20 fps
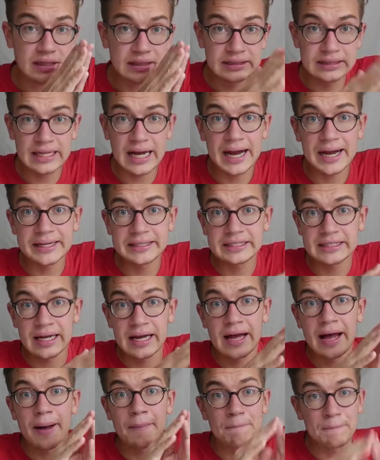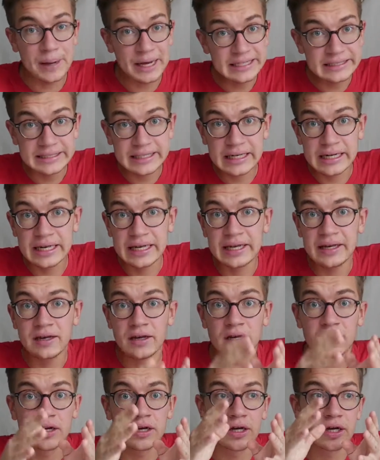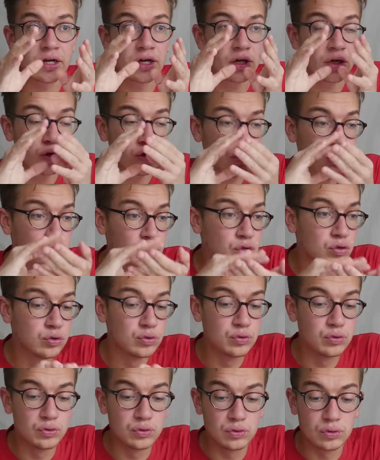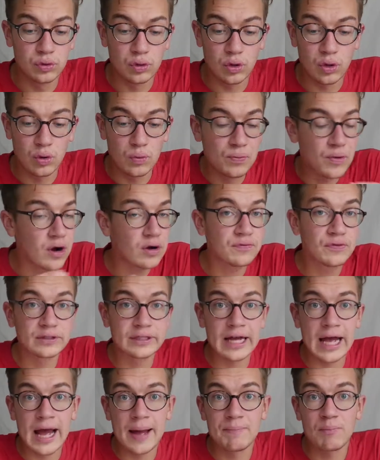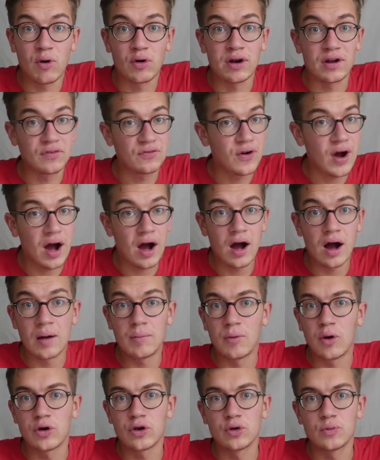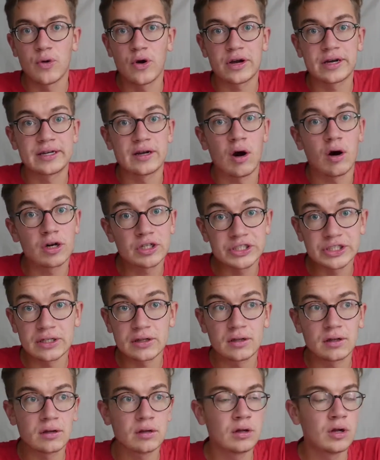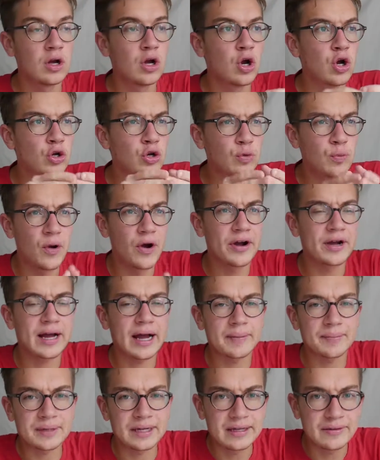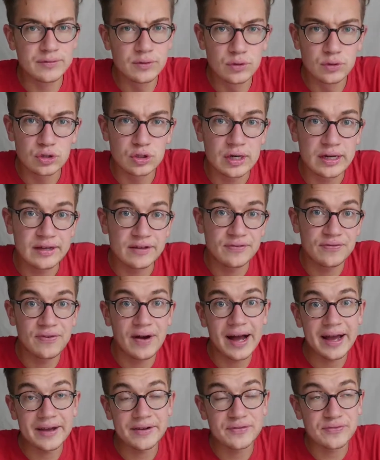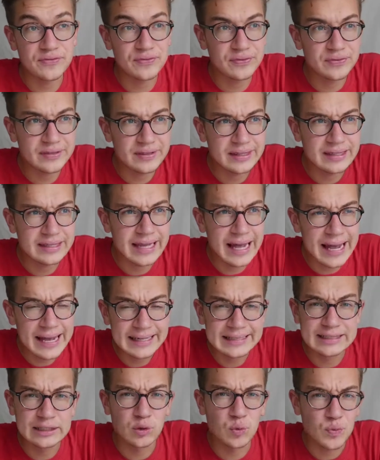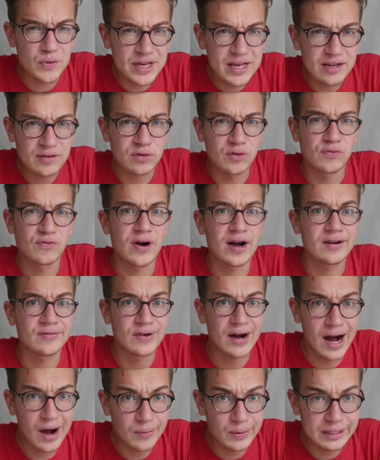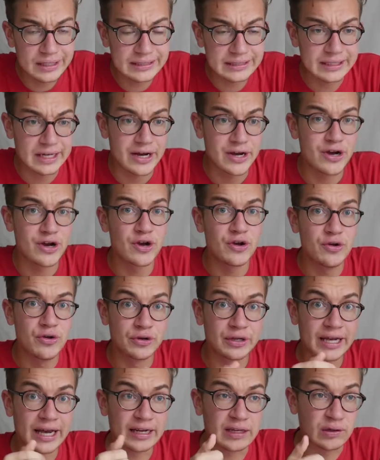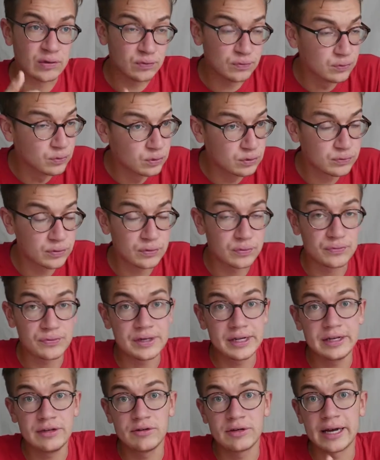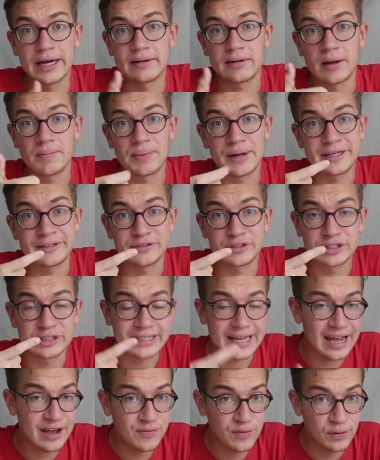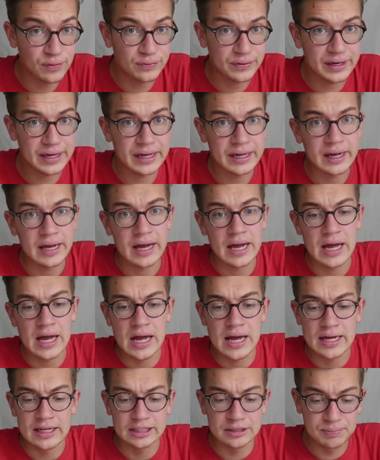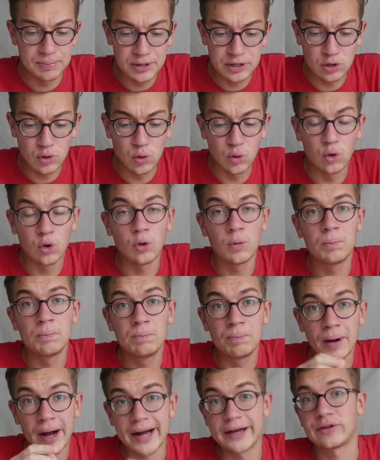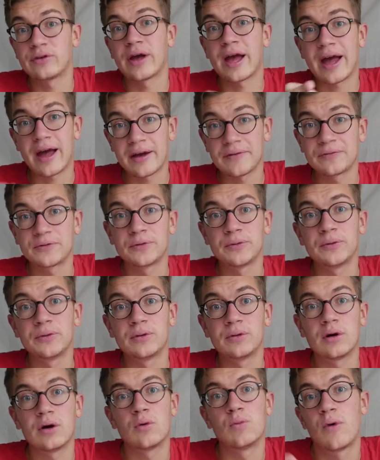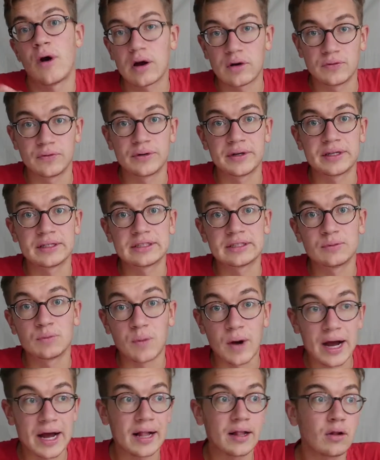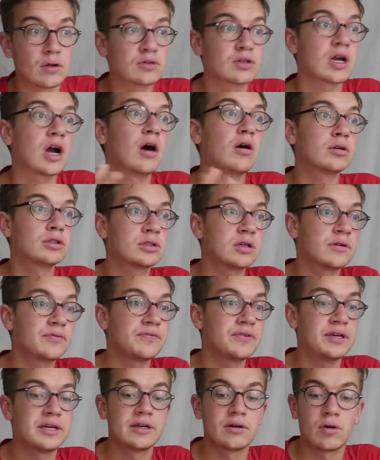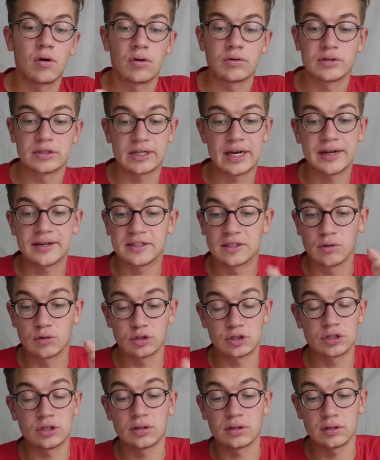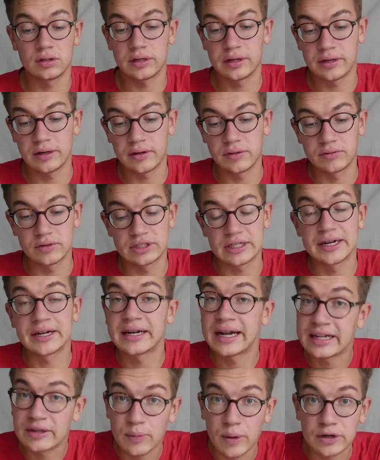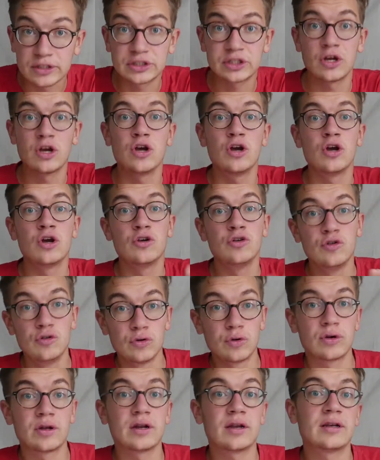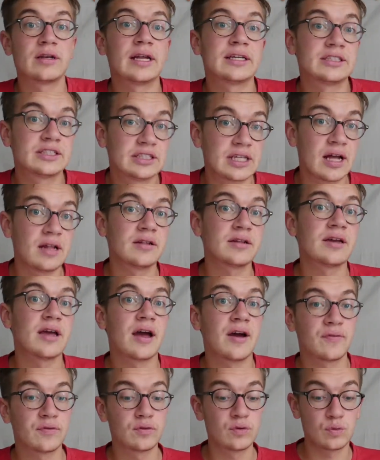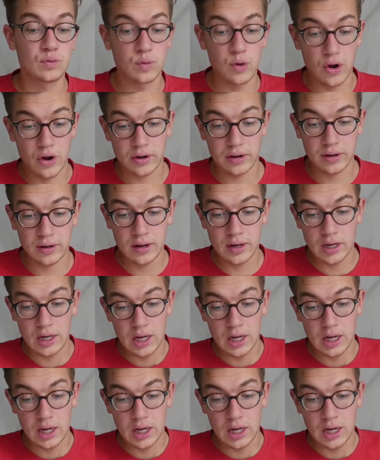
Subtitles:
sites. Basically, you work for them on a farm or you work in a hostel. You work, I believe, usually 5 days a week for 5 hours. You get food for free, you get a place to stay for free. It's pretty cool, but you have to work for this. While on Couchsurfing or on those other on those other networks, you don't necessarily have to work.